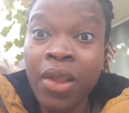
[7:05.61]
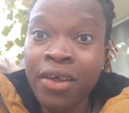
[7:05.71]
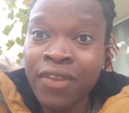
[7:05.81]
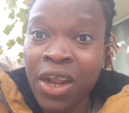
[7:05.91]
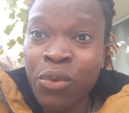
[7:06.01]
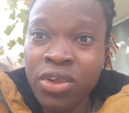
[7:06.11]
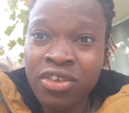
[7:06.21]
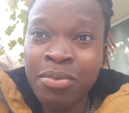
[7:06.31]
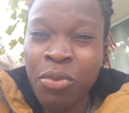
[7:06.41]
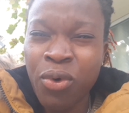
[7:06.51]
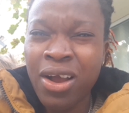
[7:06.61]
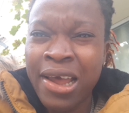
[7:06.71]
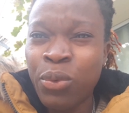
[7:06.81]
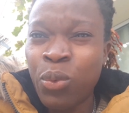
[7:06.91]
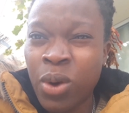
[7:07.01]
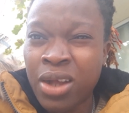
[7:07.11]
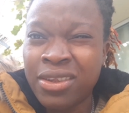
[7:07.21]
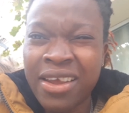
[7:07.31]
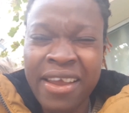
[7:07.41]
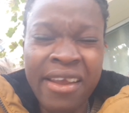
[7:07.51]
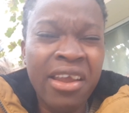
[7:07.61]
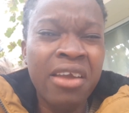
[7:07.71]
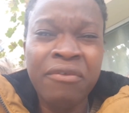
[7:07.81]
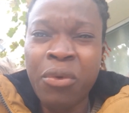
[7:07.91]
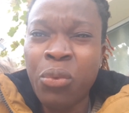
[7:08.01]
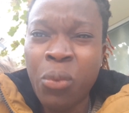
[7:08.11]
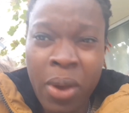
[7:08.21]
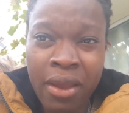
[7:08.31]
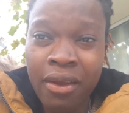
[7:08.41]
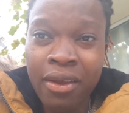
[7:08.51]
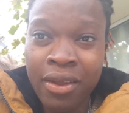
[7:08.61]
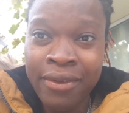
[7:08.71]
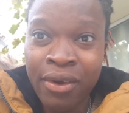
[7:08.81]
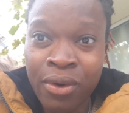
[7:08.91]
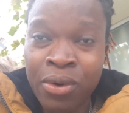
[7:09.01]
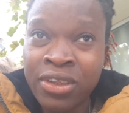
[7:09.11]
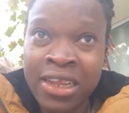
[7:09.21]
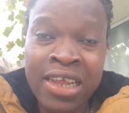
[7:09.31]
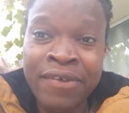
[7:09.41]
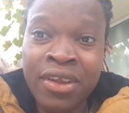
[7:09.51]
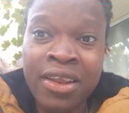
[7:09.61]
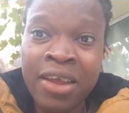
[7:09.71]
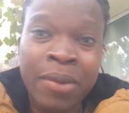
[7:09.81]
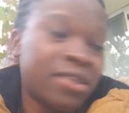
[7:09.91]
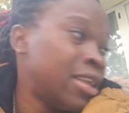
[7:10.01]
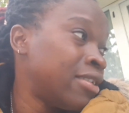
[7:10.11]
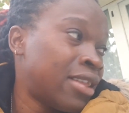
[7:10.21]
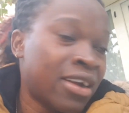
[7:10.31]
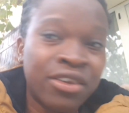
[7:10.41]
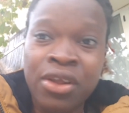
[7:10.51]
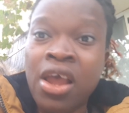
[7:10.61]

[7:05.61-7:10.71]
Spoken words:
There was smoke and water everywhere in the house, and even the neighbors then start